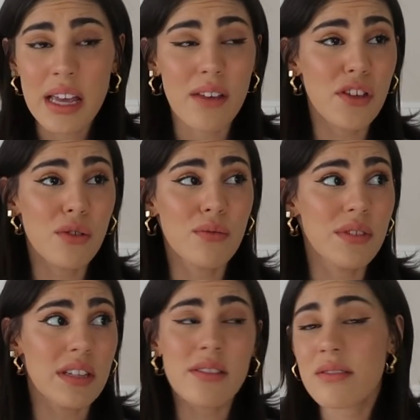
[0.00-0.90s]
If you
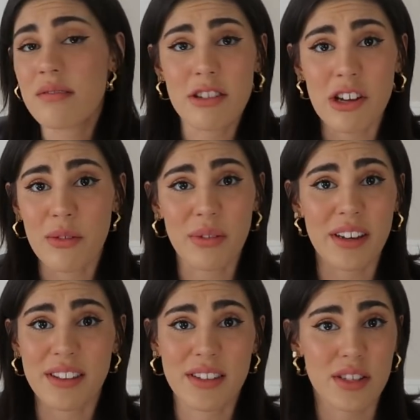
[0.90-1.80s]
didn't, you know,
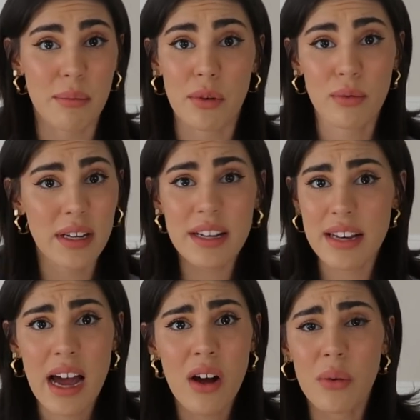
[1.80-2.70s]
read it this summer, read
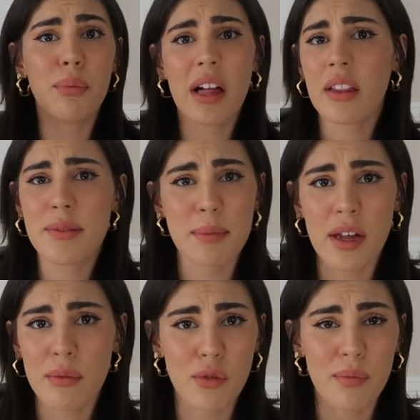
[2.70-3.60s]
it now. The Black Lives
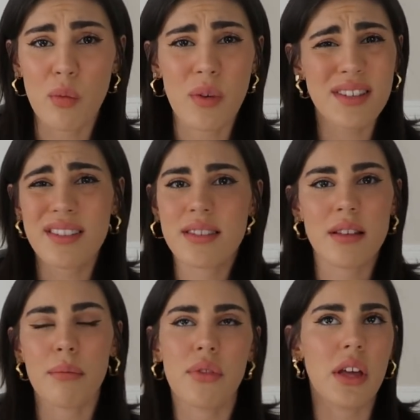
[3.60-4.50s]
Matter movement wasn't
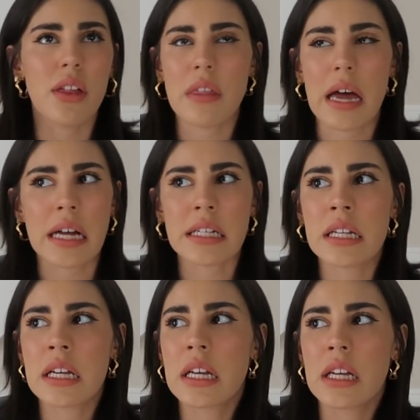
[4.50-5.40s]
something
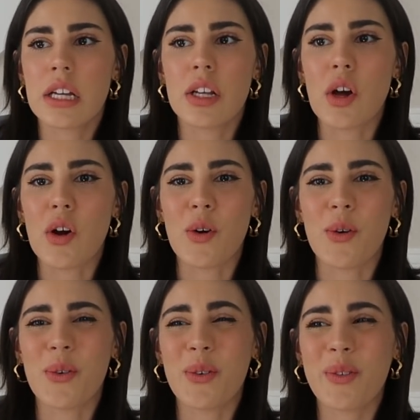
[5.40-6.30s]
that, you
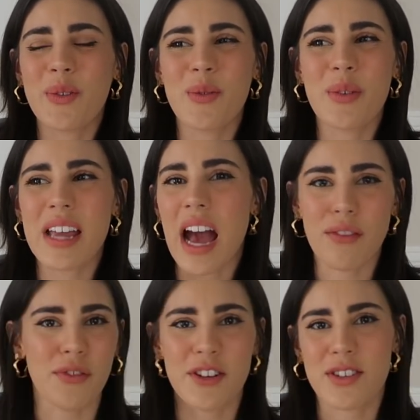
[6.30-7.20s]
know, we
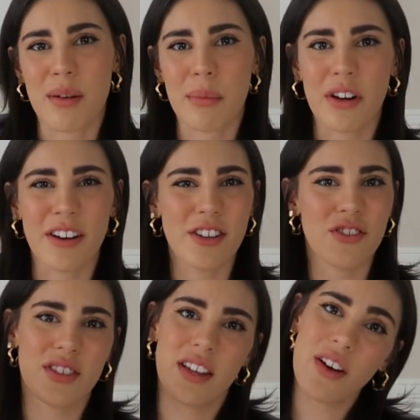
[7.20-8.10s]
had for a summer and
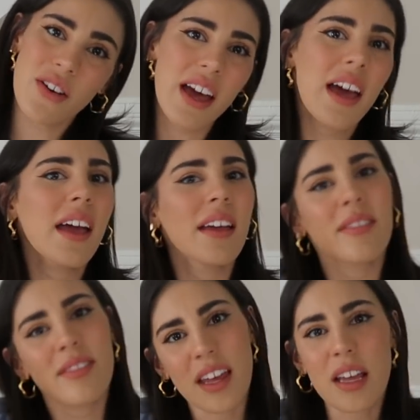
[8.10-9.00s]
it's just like,
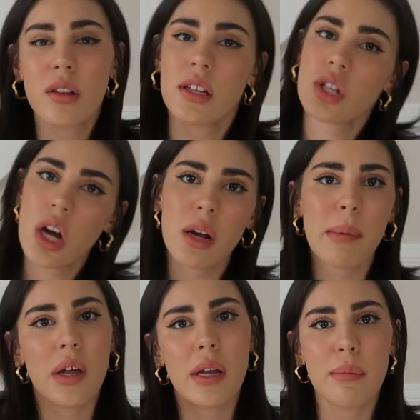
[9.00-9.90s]
okay, like, let's talk
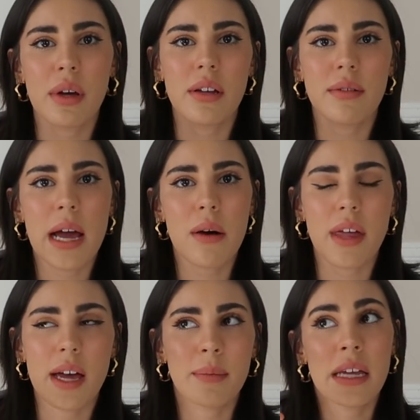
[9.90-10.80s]
about it, but now
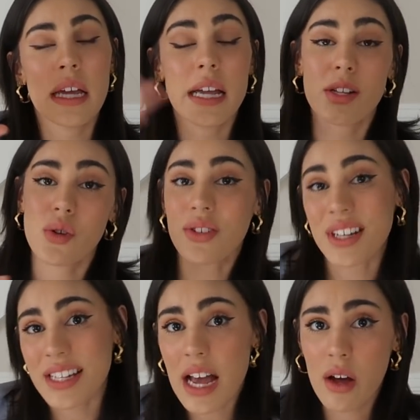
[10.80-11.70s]
that it's all
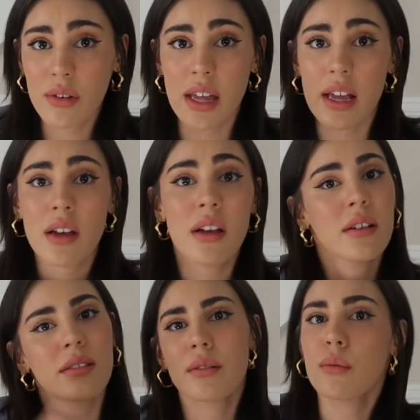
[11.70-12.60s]
died down, like,
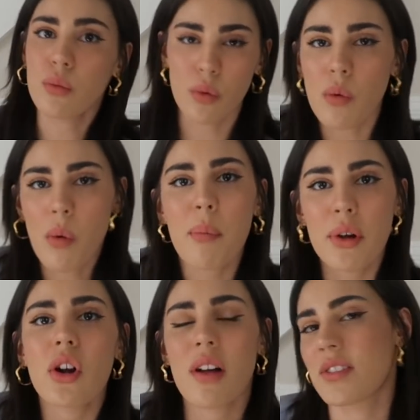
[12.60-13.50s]
we'll
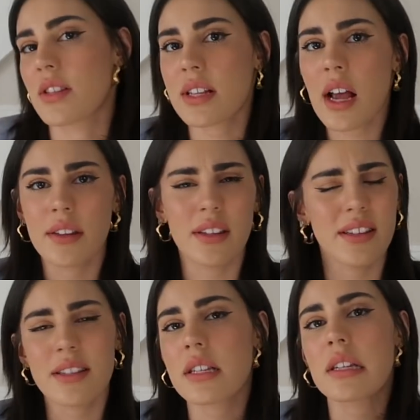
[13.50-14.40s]
put it off to the side.
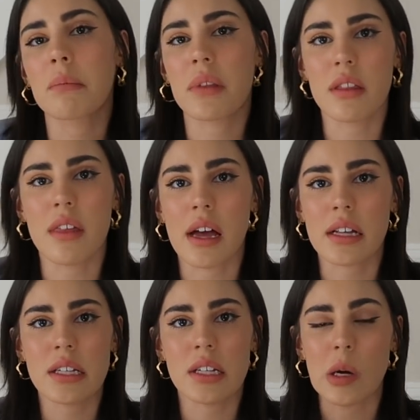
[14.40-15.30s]
Like, this is something
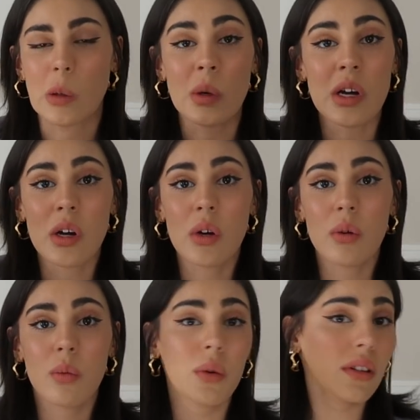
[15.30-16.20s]
that, you know,
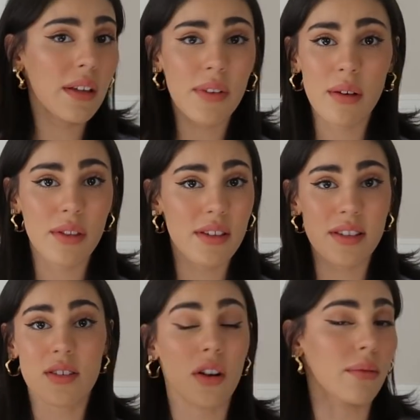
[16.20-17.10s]
we're living,
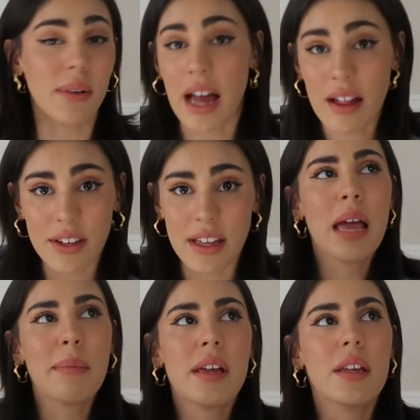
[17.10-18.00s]
this is our reality.
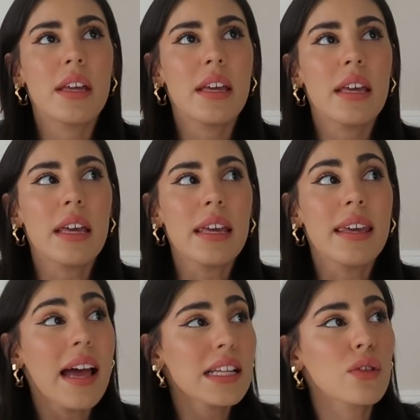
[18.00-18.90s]
I mean,
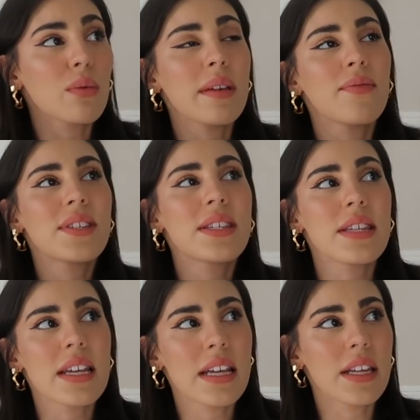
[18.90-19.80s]
yes, we've
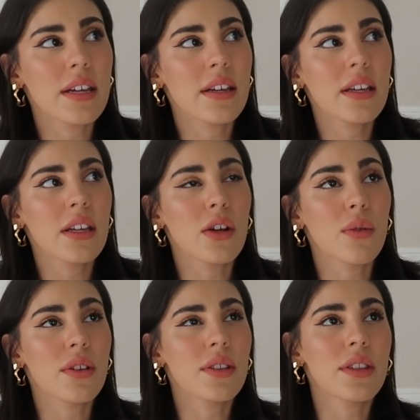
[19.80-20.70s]
seen, you
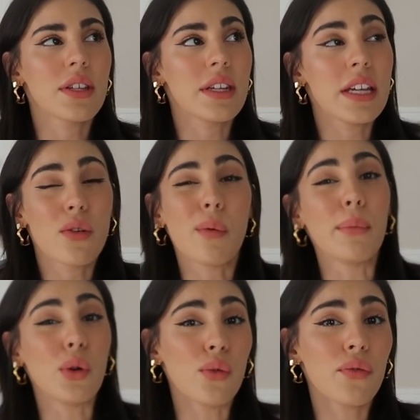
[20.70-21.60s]
know, the needle
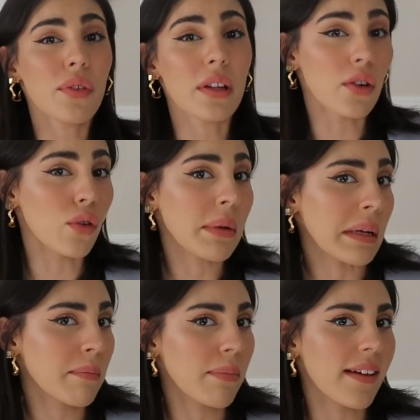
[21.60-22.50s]
move a little
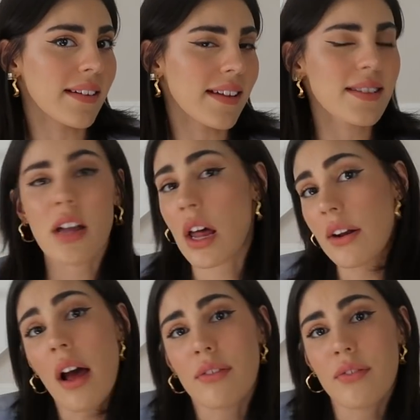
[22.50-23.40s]
bit, but it's not
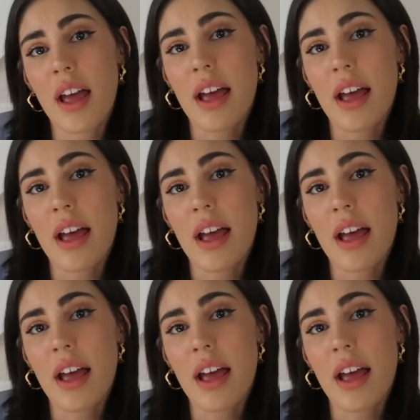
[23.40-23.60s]
enough.